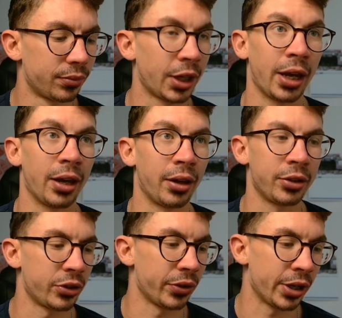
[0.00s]
Yeah,
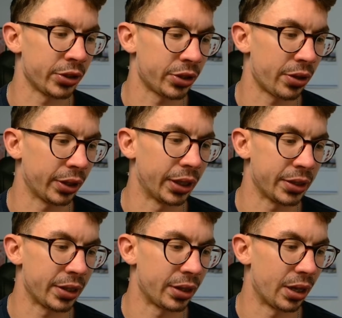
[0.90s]
sorry, I just don't think there's
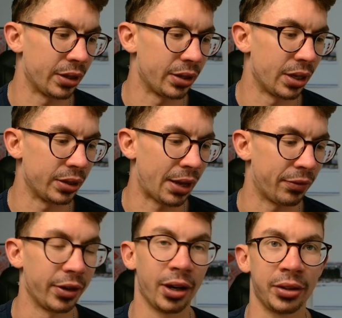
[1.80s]
a
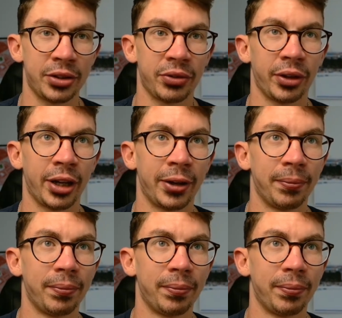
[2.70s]
definite answer on that.